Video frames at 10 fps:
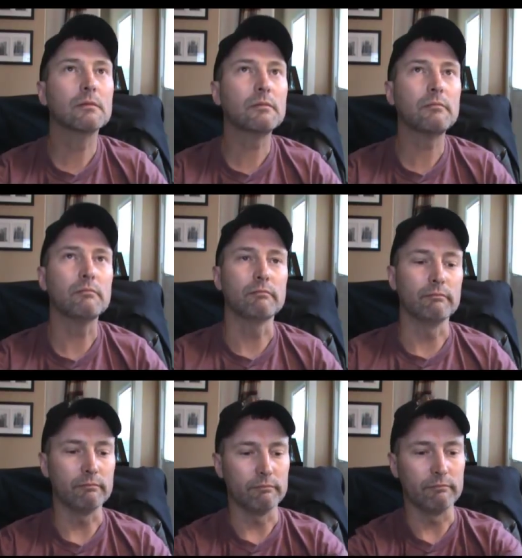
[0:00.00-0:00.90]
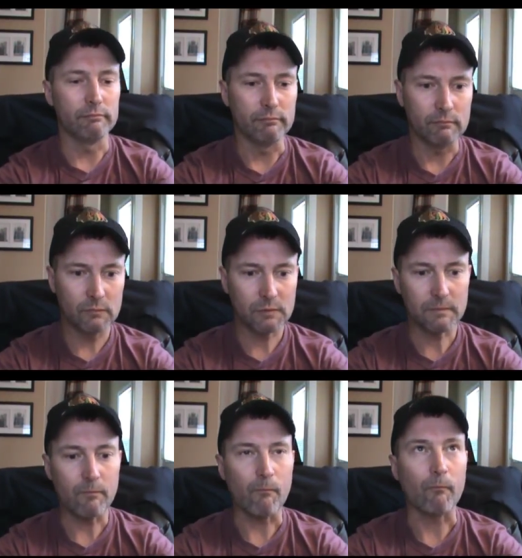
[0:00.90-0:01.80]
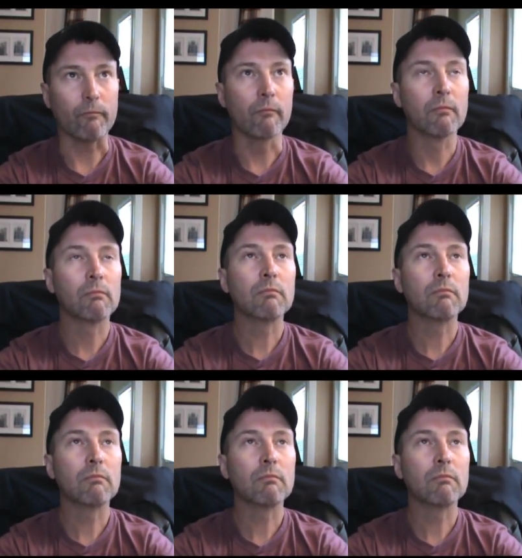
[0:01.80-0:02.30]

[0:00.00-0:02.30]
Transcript: Nobody speaks.